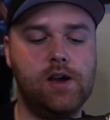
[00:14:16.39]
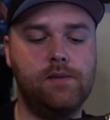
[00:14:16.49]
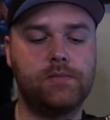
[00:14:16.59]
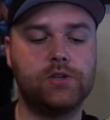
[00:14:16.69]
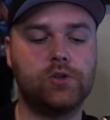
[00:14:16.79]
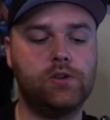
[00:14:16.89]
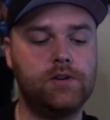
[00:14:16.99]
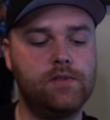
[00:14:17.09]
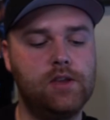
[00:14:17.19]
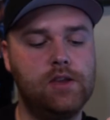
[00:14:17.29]
controller,
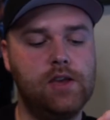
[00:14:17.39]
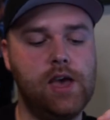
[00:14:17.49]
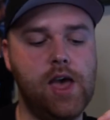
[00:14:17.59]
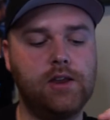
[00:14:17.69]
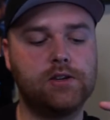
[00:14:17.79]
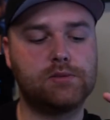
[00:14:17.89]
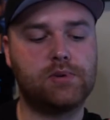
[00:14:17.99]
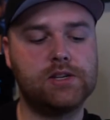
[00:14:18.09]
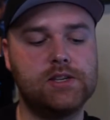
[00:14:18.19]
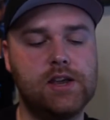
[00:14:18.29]
and you just
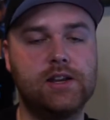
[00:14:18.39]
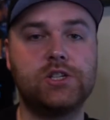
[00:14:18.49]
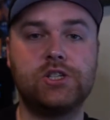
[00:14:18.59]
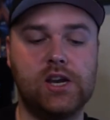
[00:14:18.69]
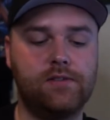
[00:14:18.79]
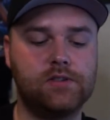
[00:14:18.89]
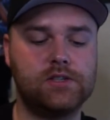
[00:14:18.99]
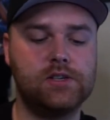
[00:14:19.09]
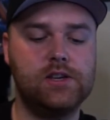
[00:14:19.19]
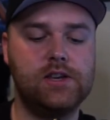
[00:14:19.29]
press it and it shifts,
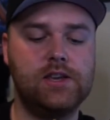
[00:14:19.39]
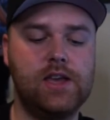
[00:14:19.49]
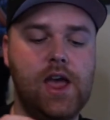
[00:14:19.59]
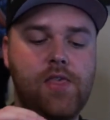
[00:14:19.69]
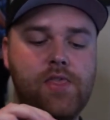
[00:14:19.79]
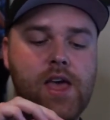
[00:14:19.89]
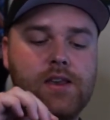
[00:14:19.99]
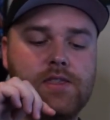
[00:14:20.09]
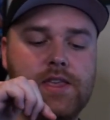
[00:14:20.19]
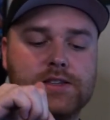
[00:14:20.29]
and
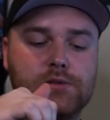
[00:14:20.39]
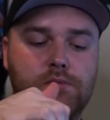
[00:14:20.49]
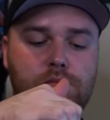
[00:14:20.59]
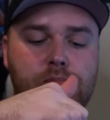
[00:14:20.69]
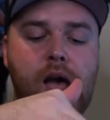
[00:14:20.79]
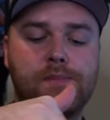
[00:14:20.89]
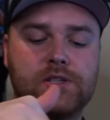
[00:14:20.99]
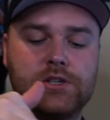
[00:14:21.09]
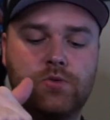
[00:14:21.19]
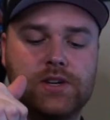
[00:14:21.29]
then this maps
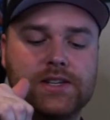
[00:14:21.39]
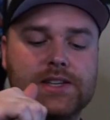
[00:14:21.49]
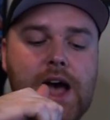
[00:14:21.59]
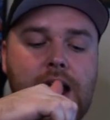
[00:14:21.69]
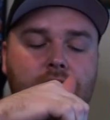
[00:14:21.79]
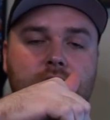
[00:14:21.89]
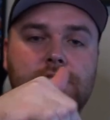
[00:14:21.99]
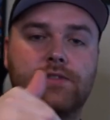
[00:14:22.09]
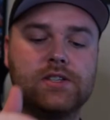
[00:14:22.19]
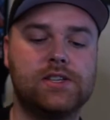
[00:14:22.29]
into an entire
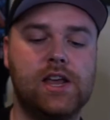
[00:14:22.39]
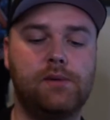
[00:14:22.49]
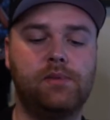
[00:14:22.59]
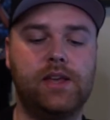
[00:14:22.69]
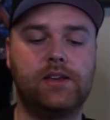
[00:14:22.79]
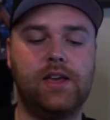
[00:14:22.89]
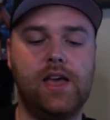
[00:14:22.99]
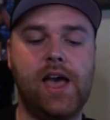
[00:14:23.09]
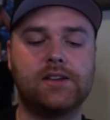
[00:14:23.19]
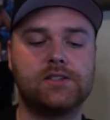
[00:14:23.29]
different setup. Like
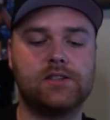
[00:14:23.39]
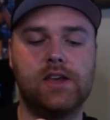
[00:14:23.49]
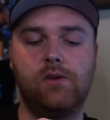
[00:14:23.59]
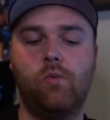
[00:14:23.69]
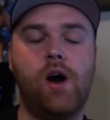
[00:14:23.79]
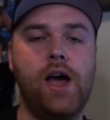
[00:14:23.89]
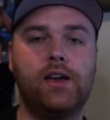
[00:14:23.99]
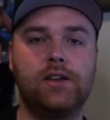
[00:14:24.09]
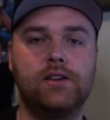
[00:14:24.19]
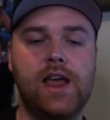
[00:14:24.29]
X and Y
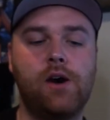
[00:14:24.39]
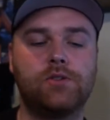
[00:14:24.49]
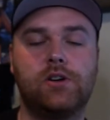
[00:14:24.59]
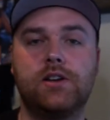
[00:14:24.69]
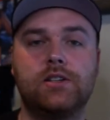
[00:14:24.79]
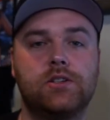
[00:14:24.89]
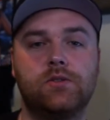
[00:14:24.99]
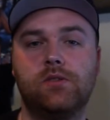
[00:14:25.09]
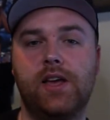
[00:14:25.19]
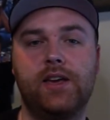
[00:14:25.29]
could now turn
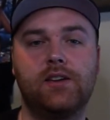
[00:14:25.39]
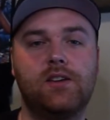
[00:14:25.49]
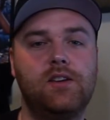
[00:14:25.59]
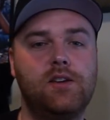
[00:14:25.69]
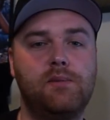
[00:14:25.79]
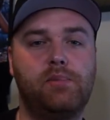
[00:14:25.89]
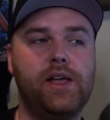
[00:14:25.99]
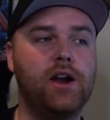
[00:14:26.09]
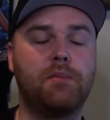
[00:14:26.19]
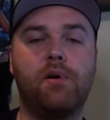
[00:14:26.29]
into like
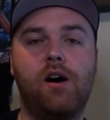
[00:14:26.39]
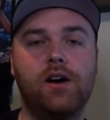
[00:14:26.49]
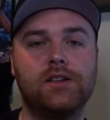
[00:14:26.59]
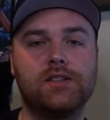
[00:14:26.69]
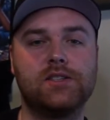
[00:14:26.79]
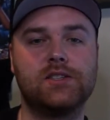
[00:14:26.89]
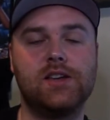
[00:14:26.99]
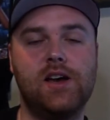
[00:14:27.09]
player pause,